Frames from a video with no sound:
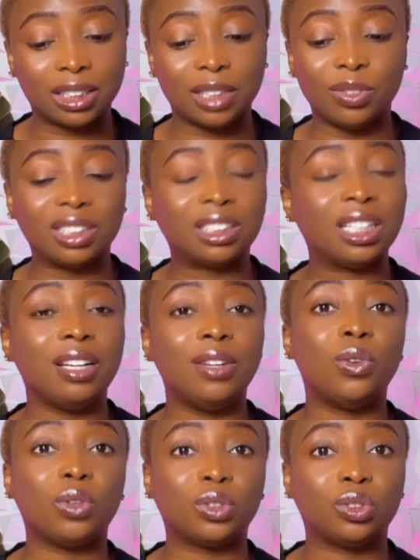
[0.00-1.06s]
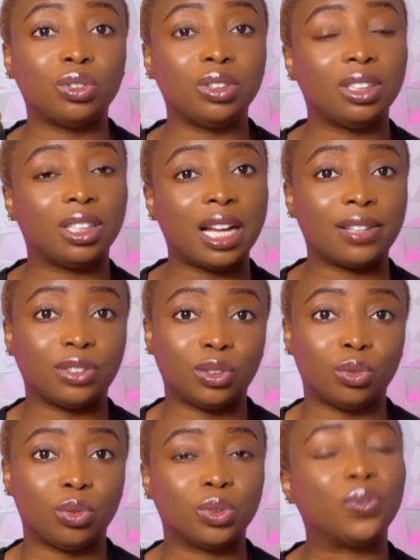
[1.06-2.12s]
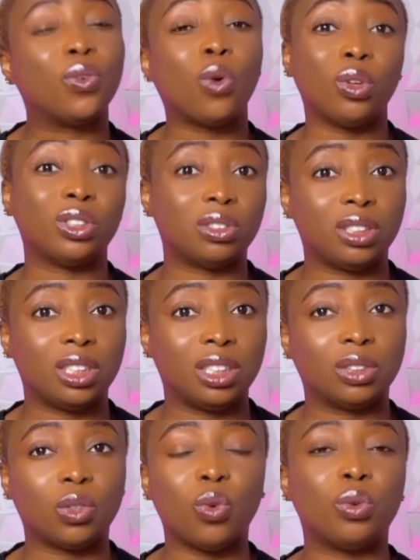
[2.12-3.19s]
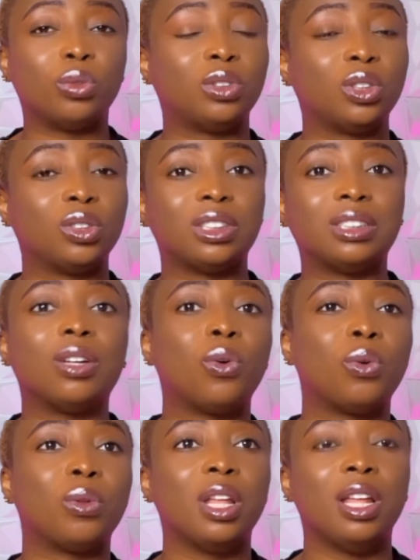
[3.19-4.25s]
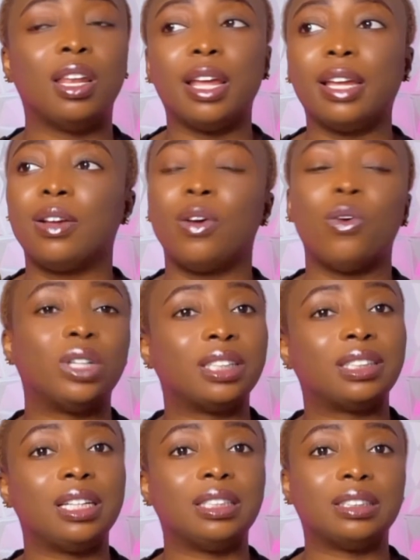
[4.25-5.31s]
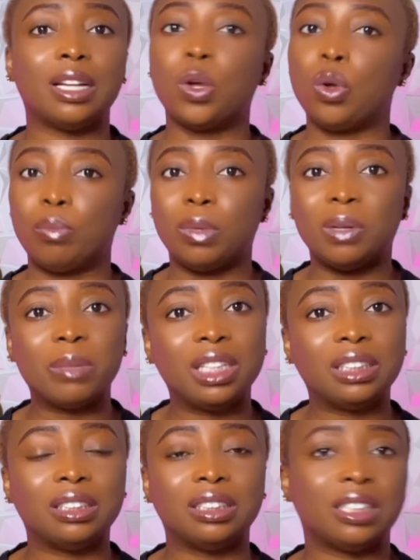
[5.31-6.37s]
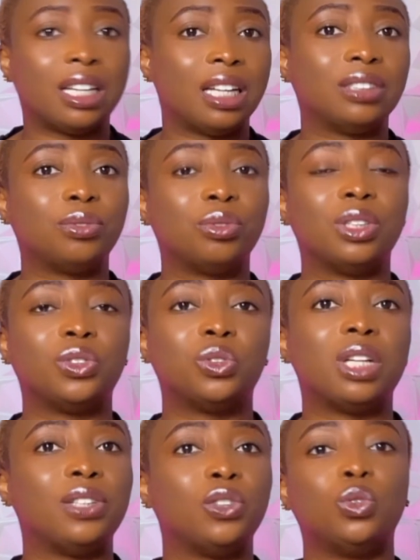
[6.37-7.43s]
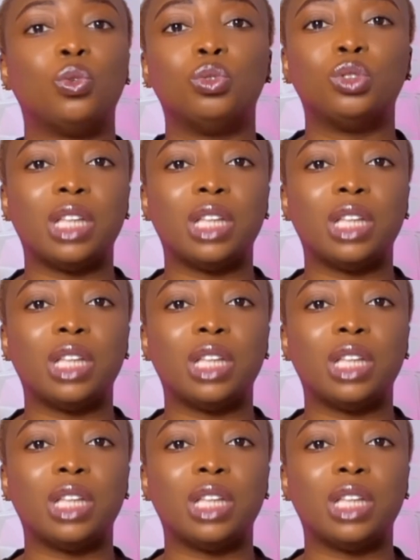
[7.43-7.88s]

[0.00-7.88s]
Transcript: If you're selling luxury casseroles, focus on it, or just sell like other things that complement it and the rest, so that you don't